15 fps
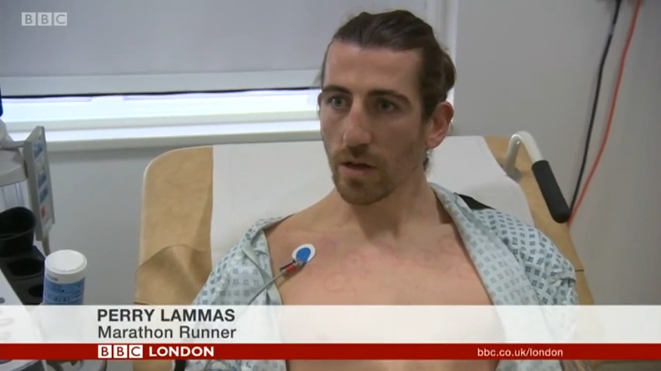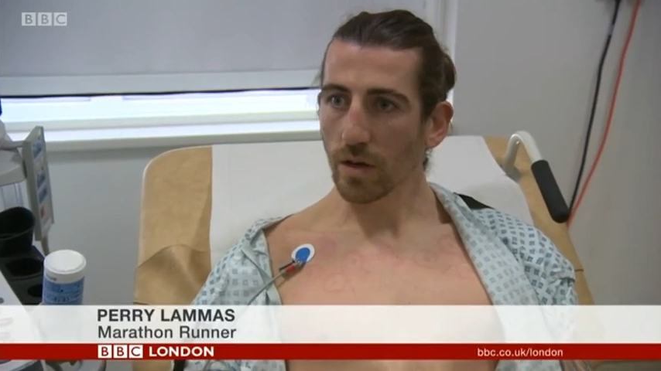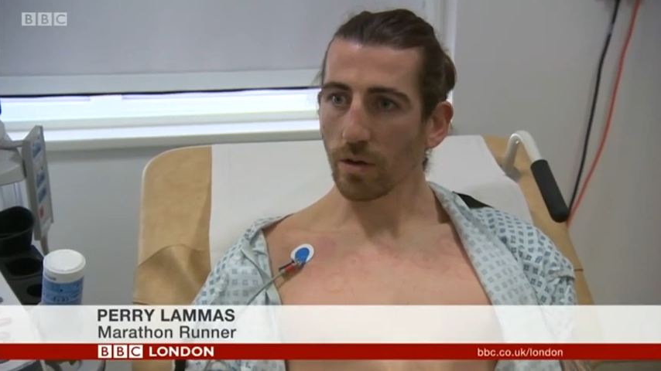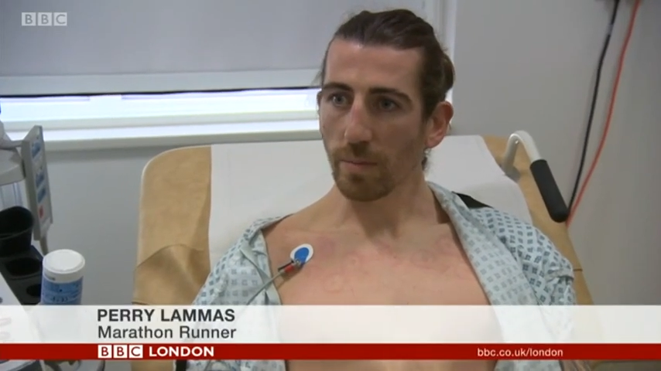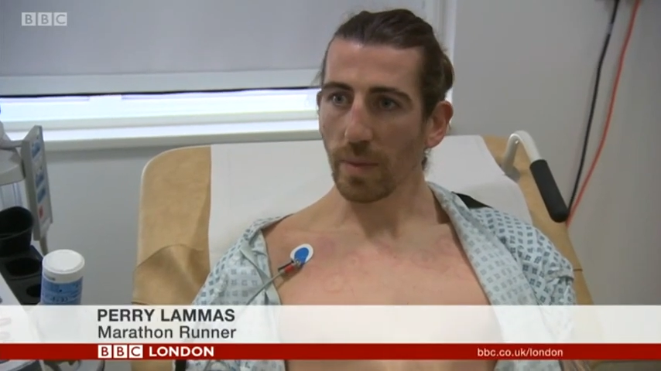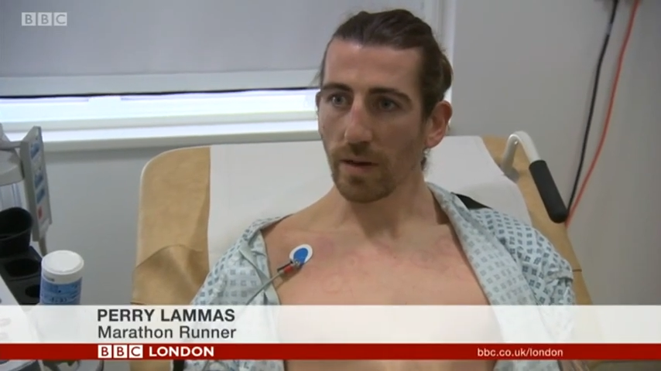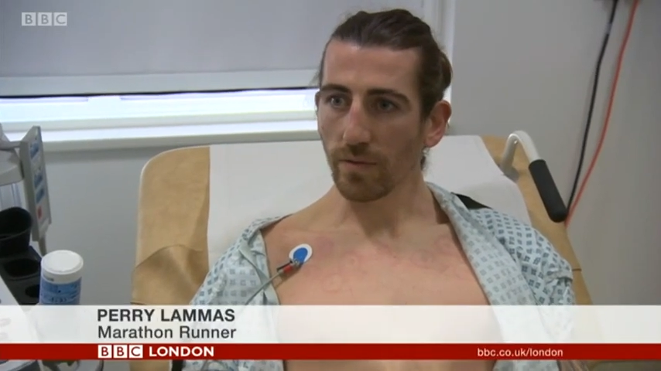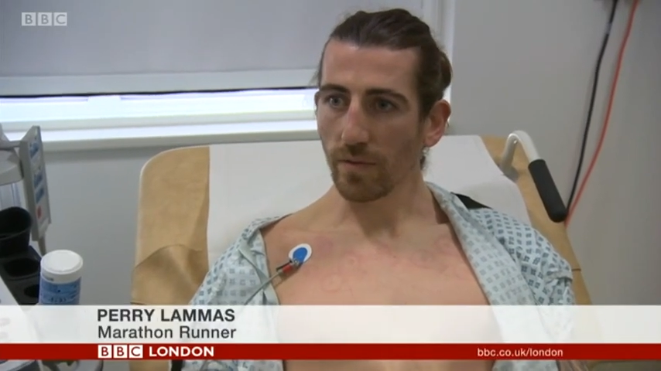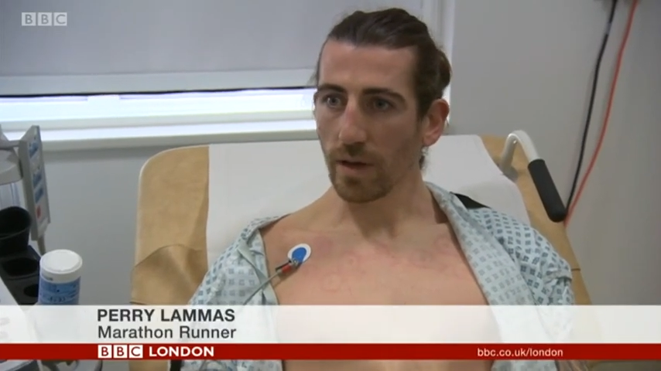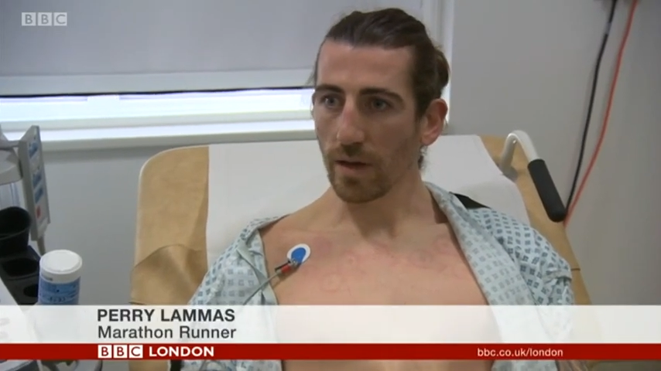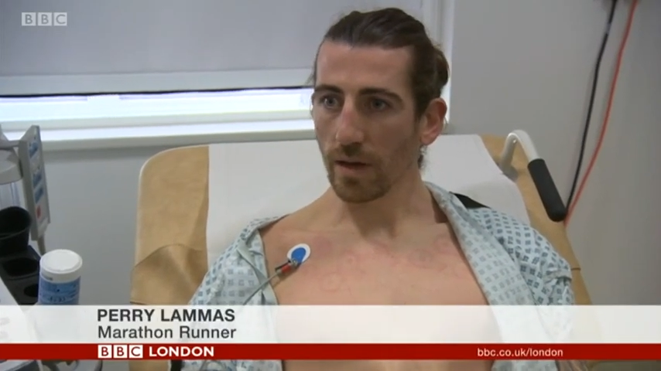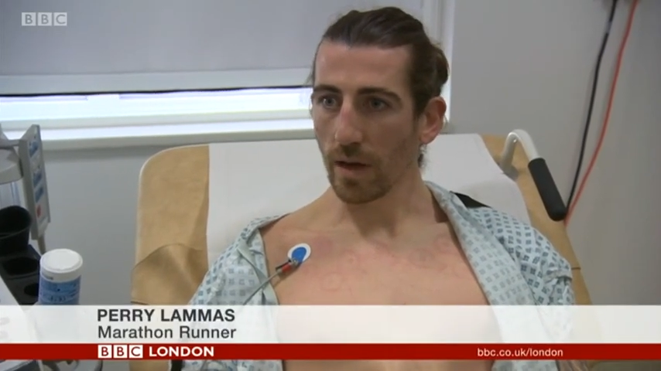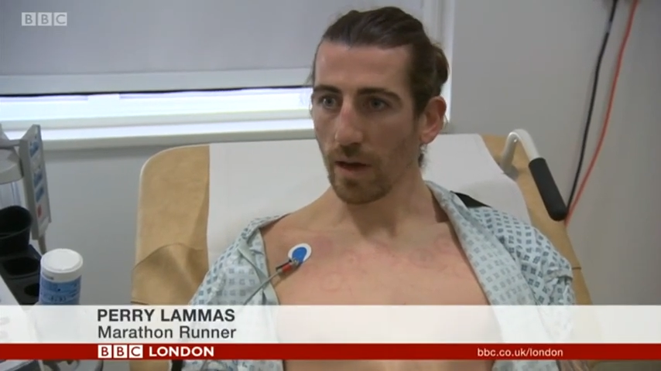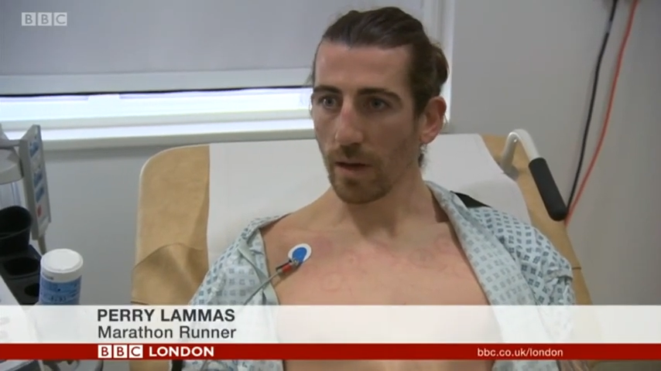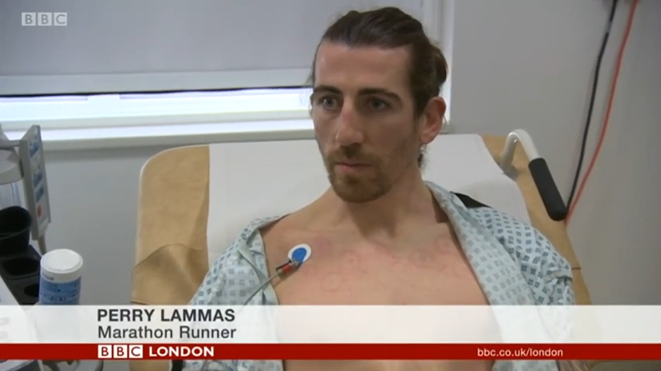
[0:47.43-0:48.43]
could benefit
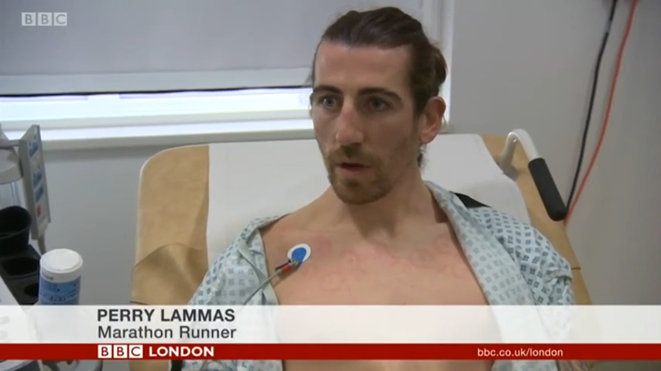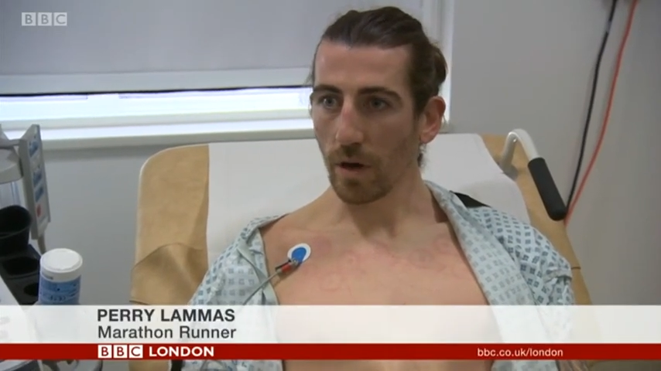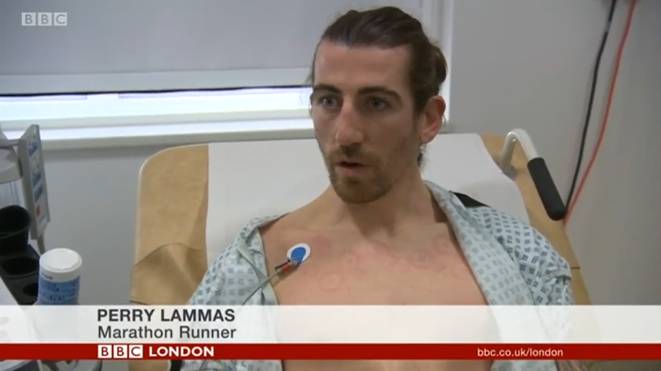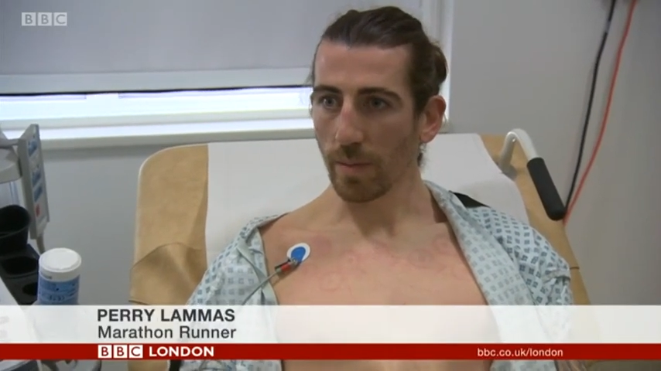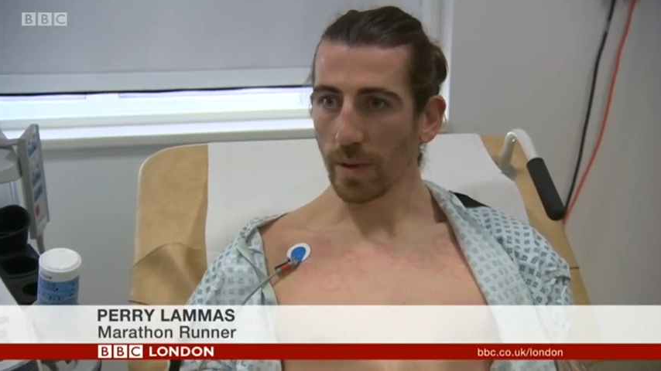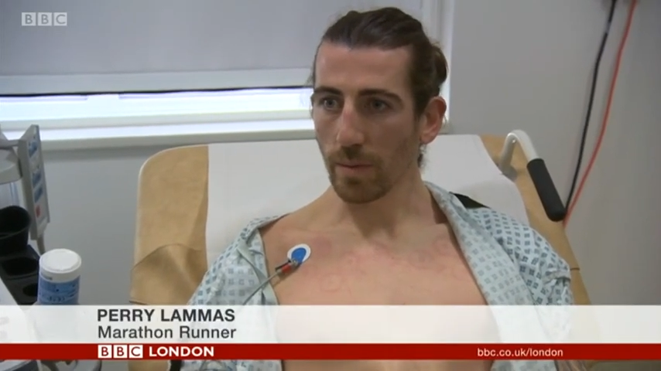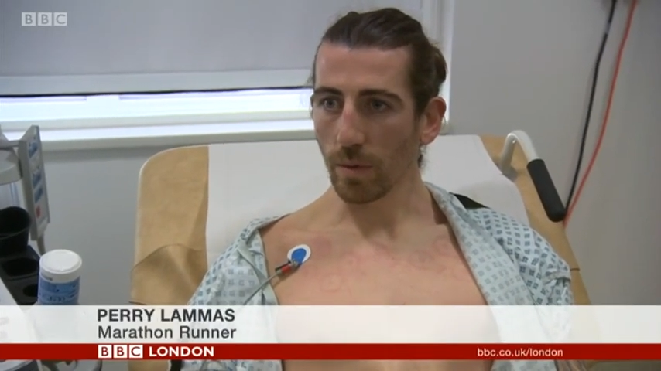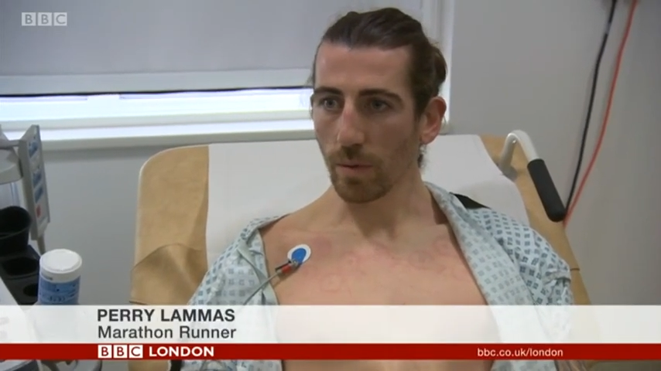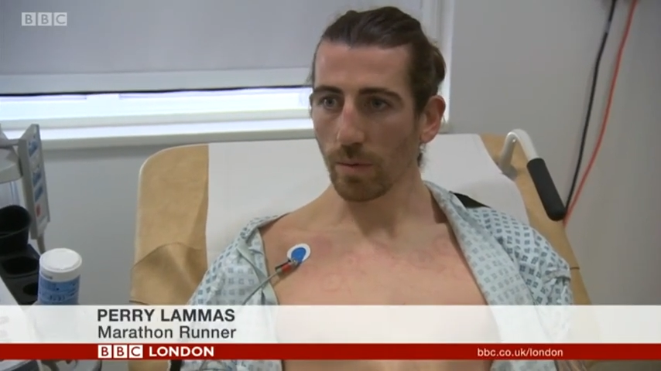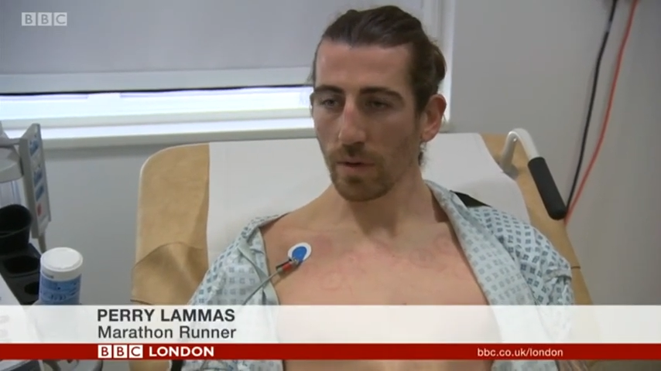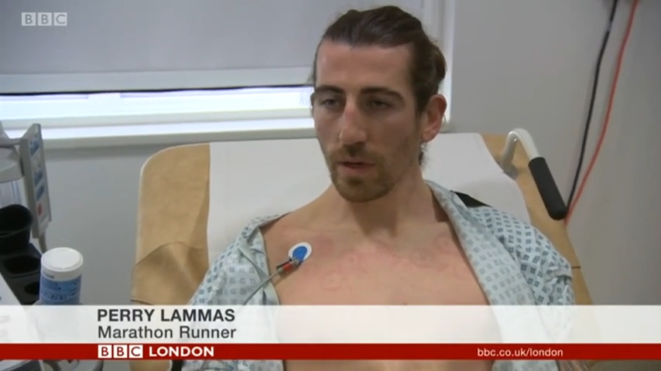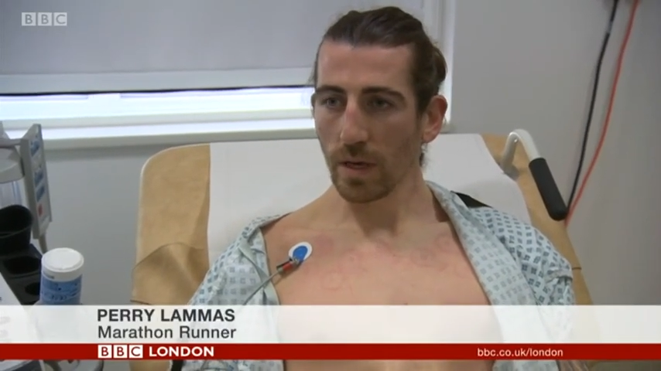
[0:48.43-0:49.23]
a lot of people